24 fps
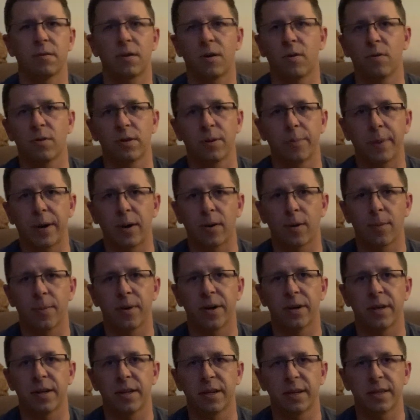hold the power
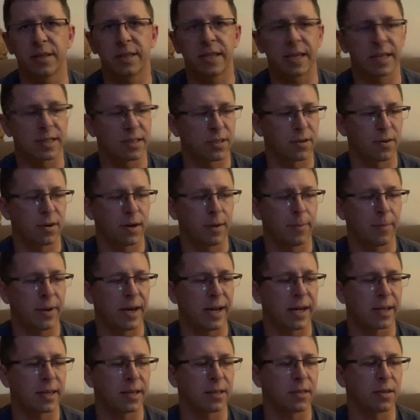button and it takes you right
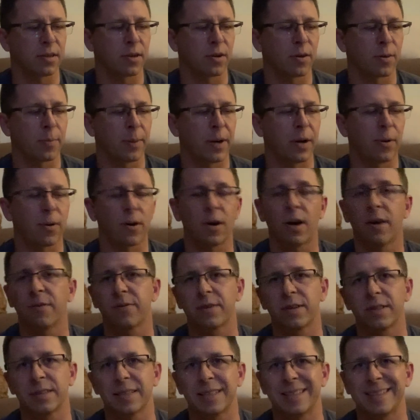back, and you go to power off
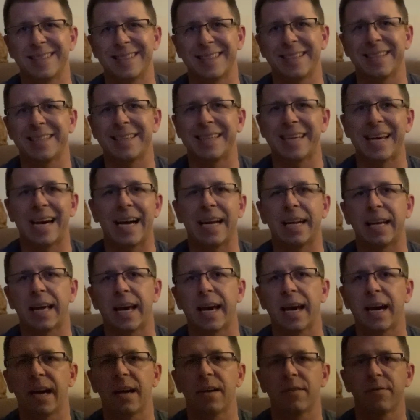because it did not
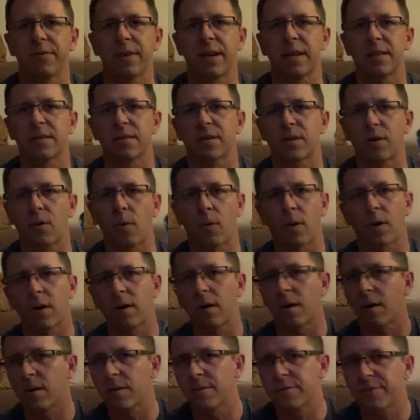have a
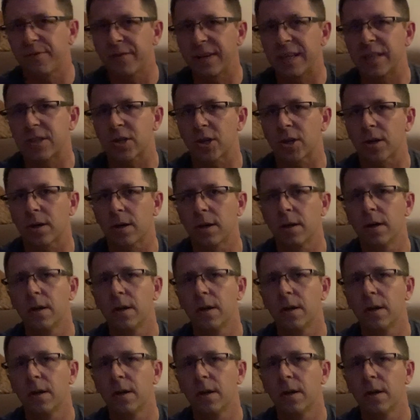scorecard feature.